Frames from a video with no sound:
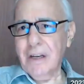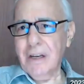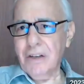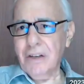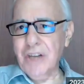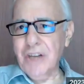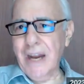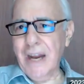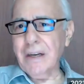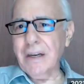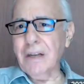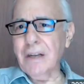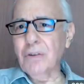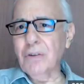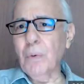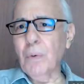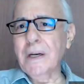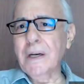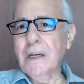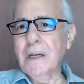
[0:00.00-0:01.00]
the Agenda
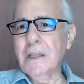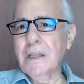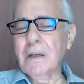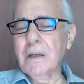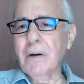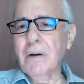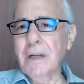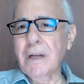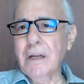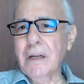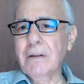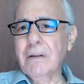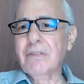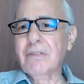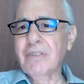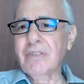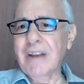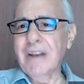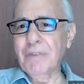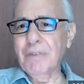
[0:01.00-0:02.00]
2030
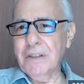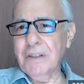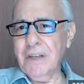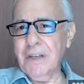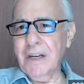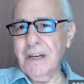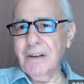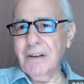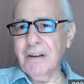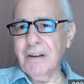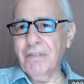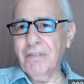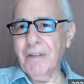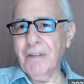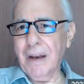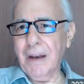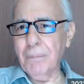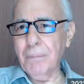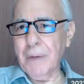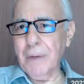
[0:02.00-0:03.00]
17
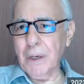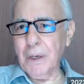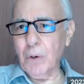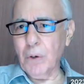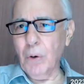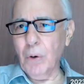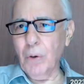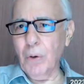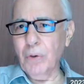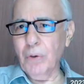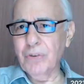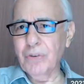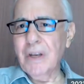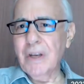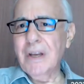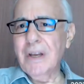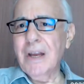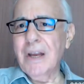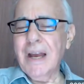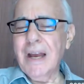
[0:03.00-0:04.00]
development goals
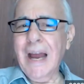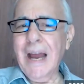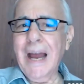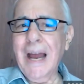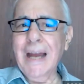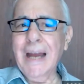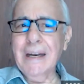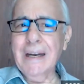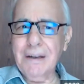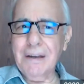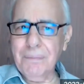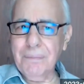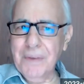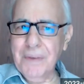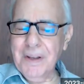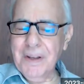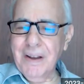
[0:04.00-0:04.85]
and